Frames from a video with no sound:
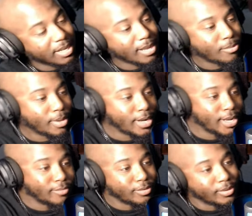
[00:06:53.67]

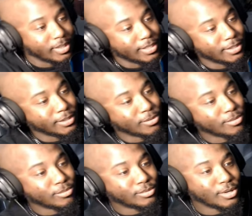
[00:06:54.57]
whatever, and he's just gonna
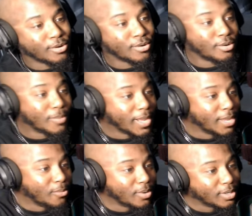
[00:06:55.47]
turn the way he
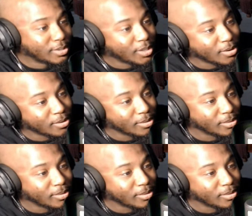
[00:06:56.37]
want to turn.